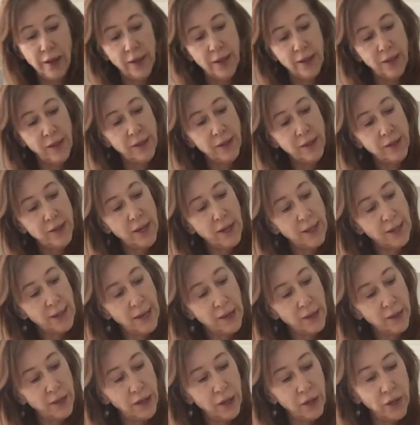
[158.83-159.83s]
This thing
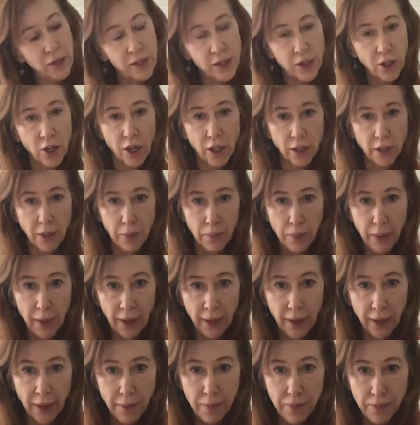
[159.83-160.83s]
down here is called a
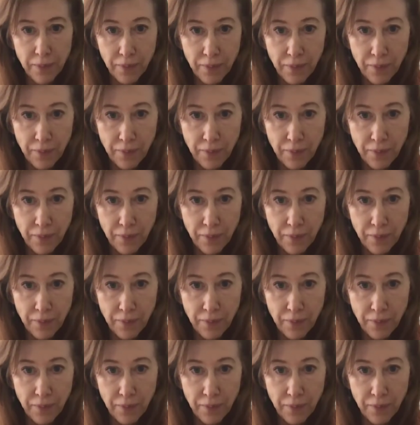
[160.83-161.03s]
pickup.